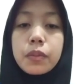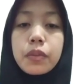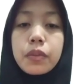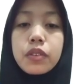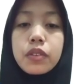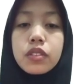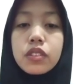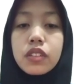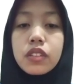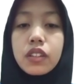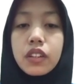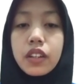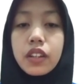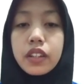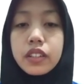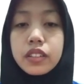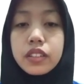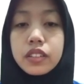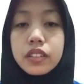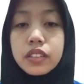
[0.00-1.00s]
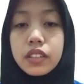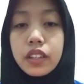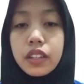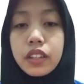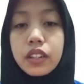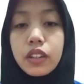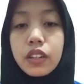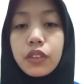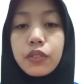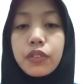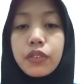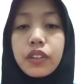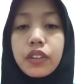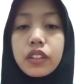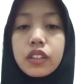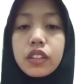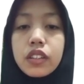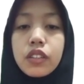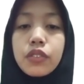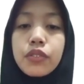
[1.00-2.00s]
personalized and
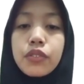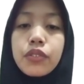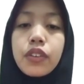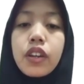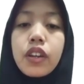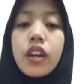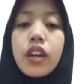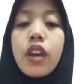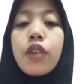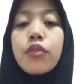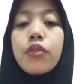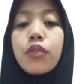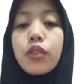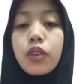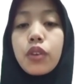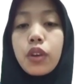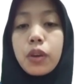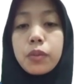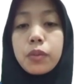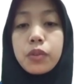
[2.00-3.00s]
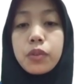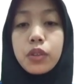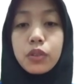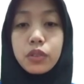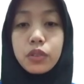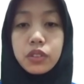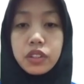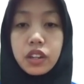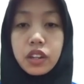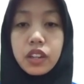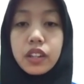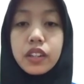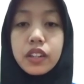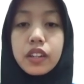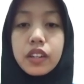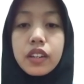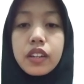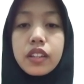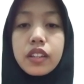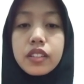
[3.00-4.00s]
effective vocabulary
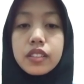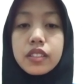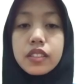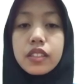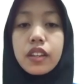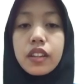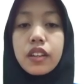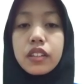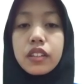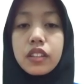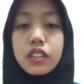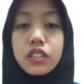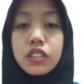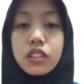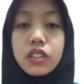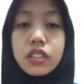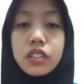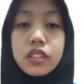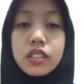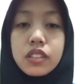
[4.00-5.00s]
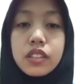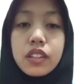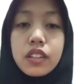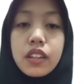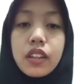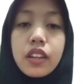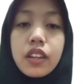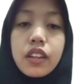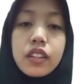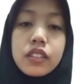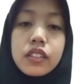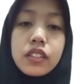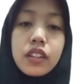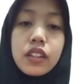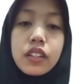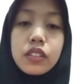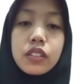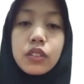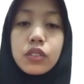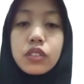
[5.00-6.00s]
learning strategies
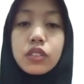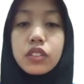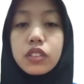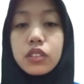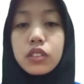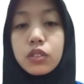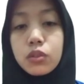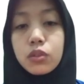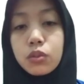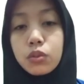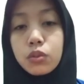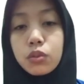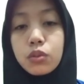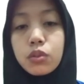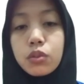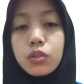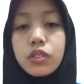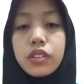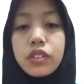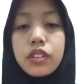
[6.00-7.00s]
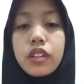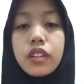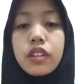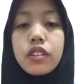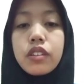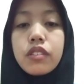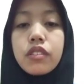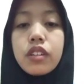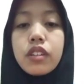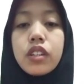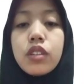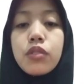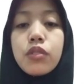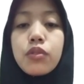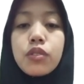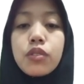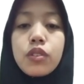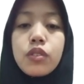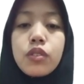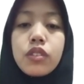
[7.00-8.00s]
tailored to their
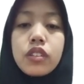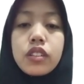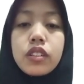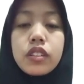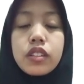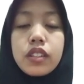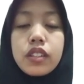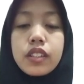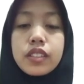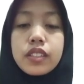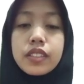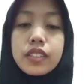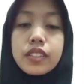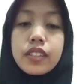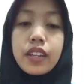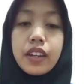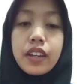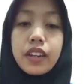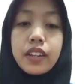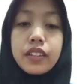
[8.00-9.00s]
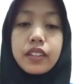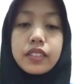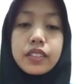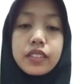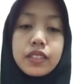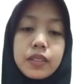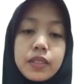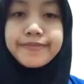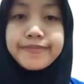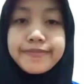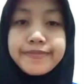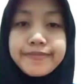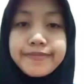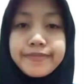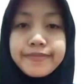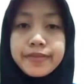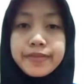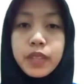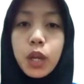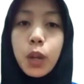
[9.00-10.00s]
individual learning styles.
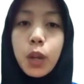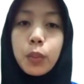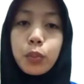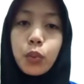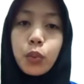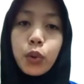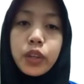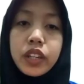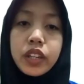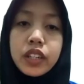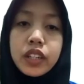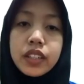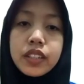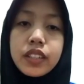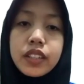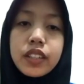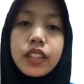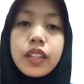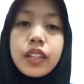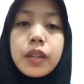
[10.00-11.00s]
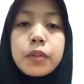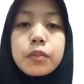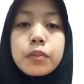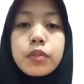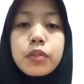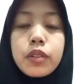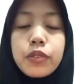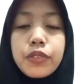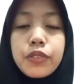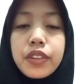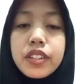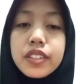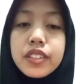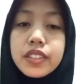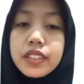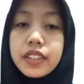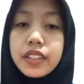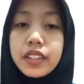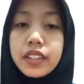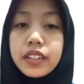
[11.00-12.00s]
Point D,
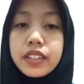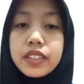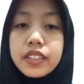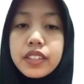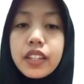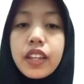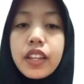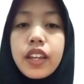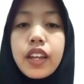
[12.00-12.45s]
previous studies.